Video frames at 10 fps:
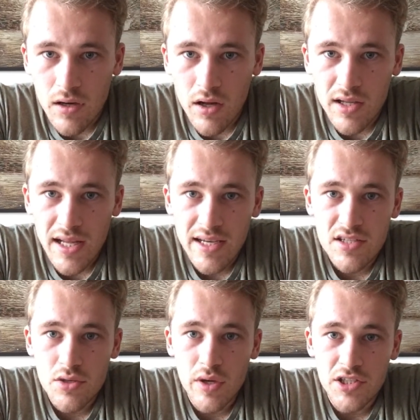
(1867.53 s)
Are the
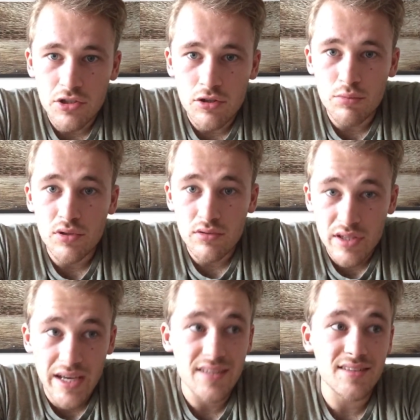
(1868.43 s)
leggings you wear durable?
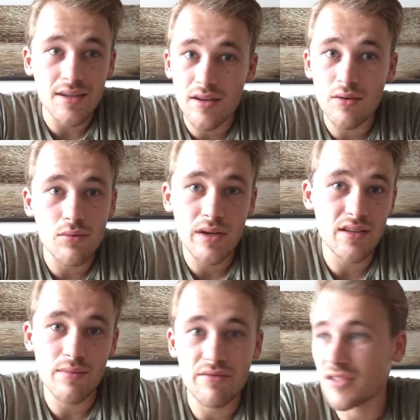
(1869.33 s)
Yes, I wear
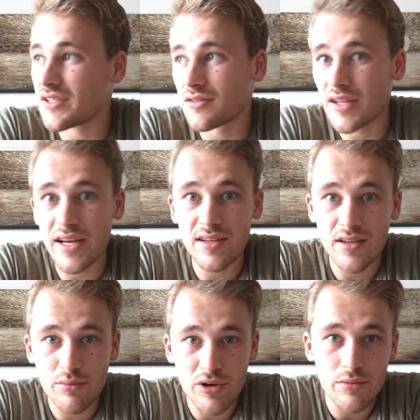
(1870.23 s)
them every single day and
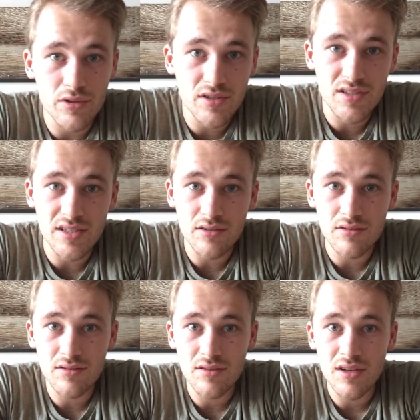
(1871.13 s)
they're pretty much still
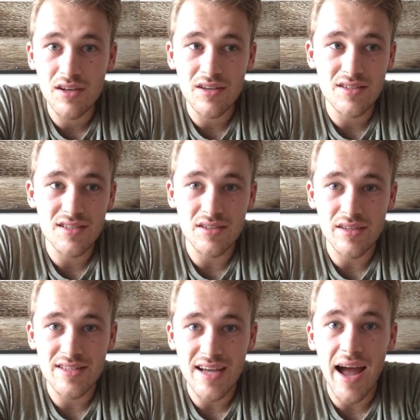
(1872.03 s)

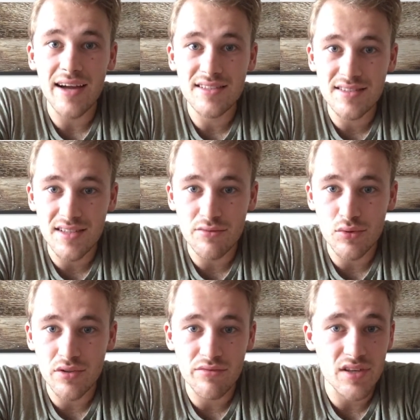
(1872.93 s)
intact, and I've
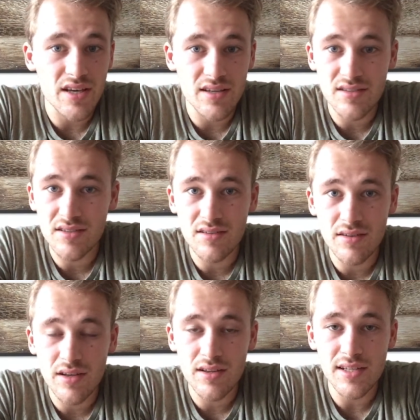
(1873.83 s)
worn them for years.
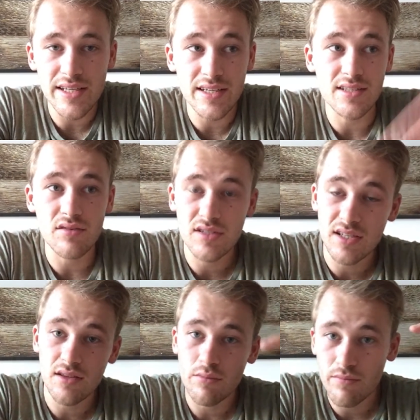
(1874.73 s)
The link is
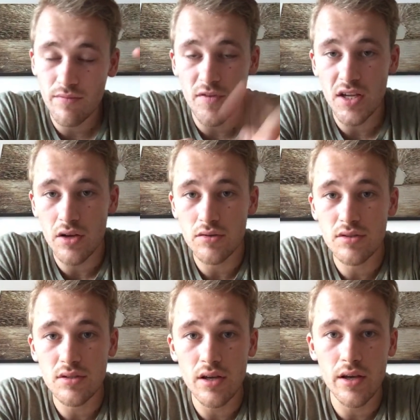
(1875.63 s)
obviously in the
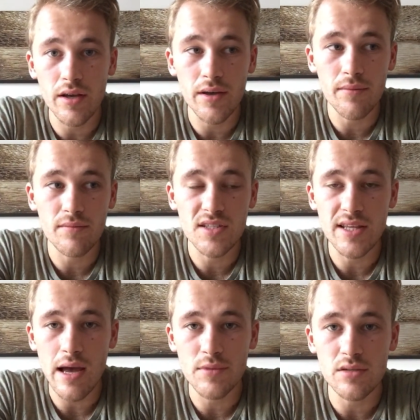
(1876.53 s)
videos to
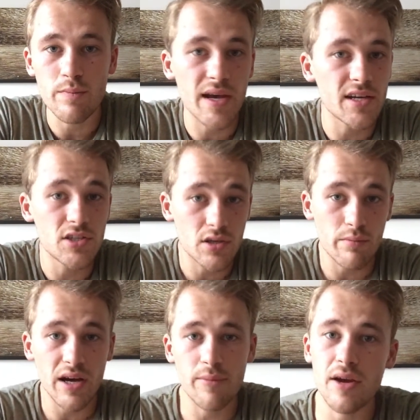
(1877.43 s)
the Amazon page. You can
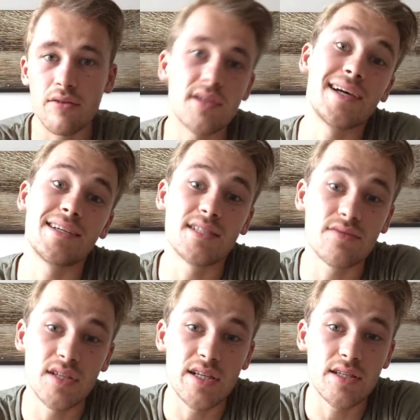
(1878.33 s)
buy a pair of the leggings
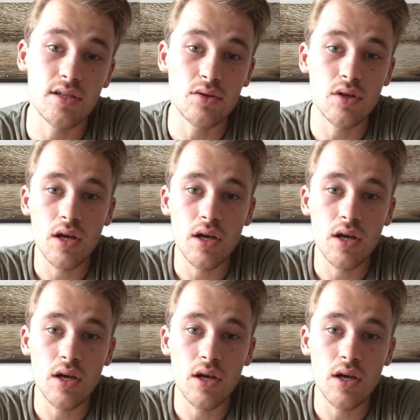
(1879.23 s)
if you need to.